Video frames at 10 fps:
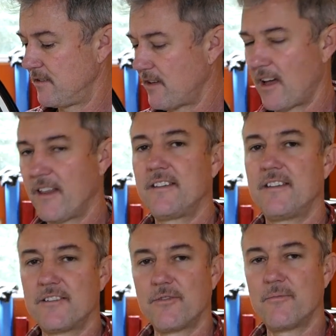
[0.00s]
I like
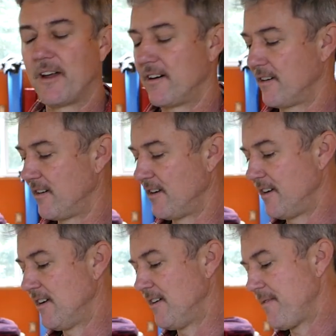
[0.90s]
this one better.
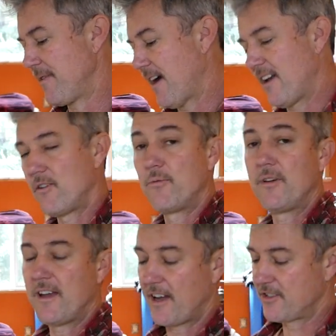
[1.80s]
I don't
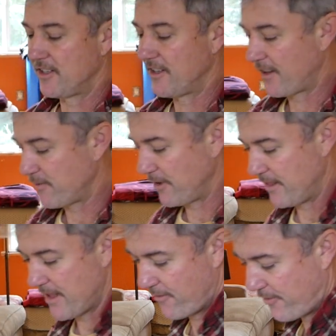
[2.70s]
really actually like really
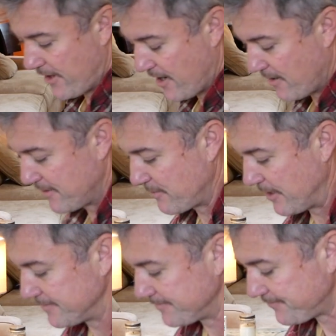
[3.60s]
loud free hubs, but